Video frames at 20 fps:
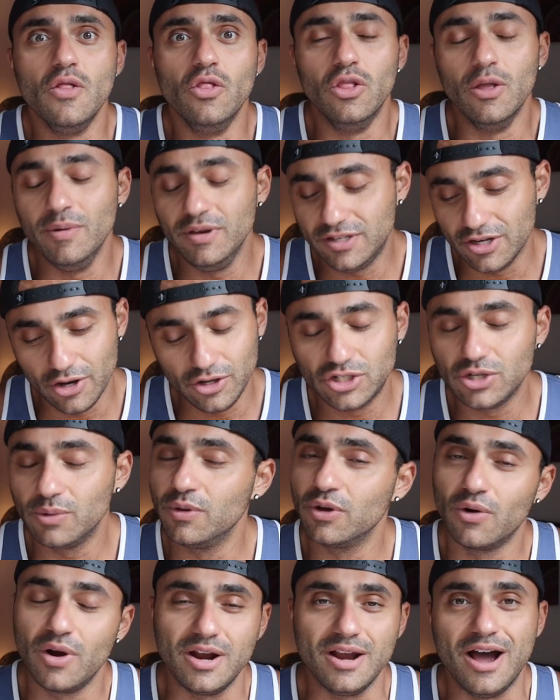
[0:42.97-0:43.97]
Let me tell you
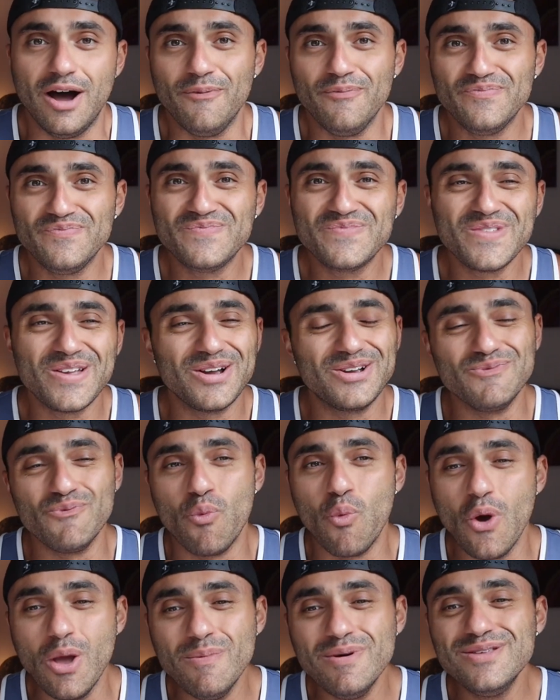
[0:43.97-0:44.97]
something right now.
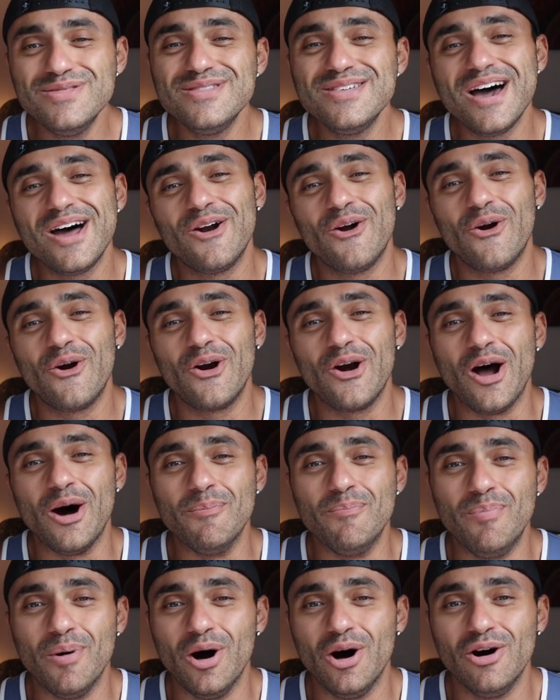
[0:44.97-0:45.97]
Women that are
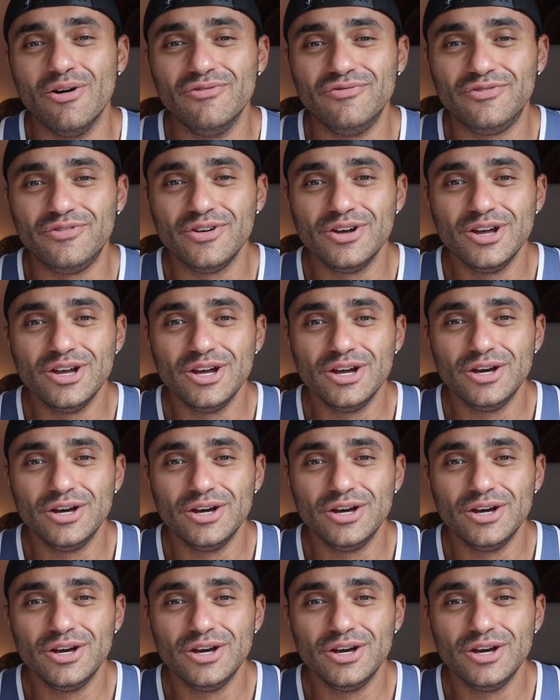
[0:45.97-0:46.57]
above